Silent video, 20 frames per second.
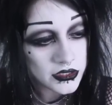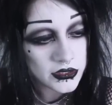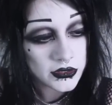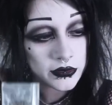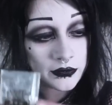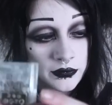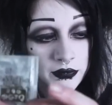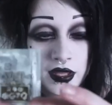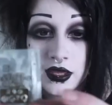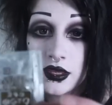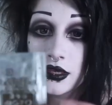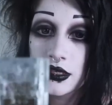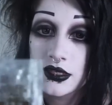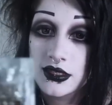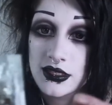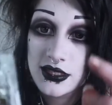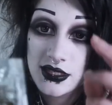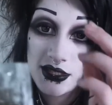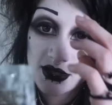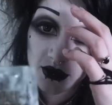to,
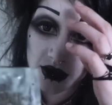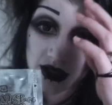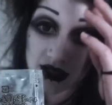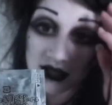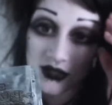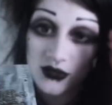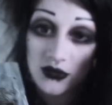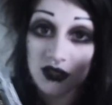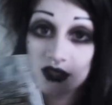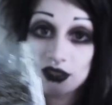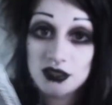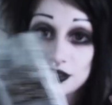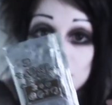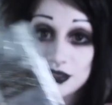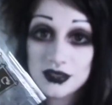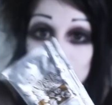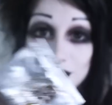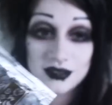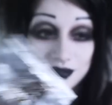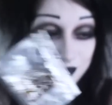is soy
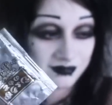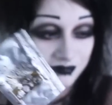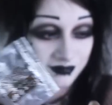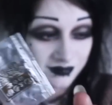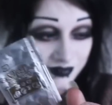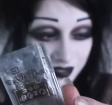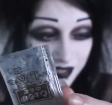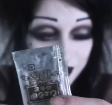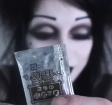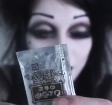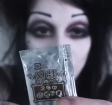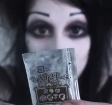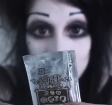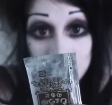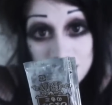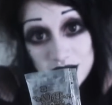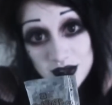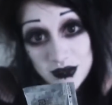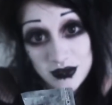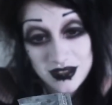sauce.
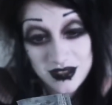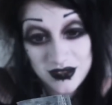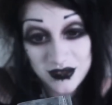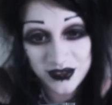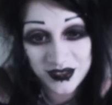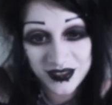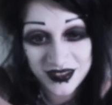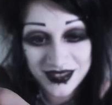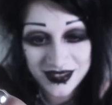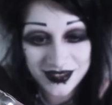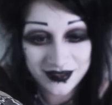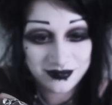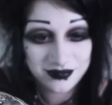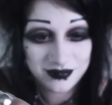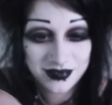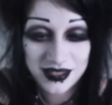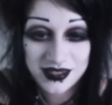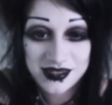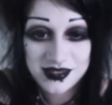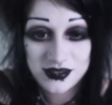Candy soy sauce.
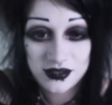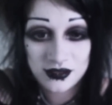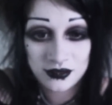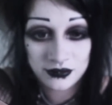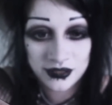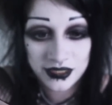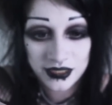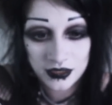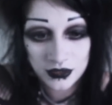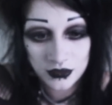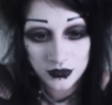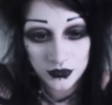That's not weird at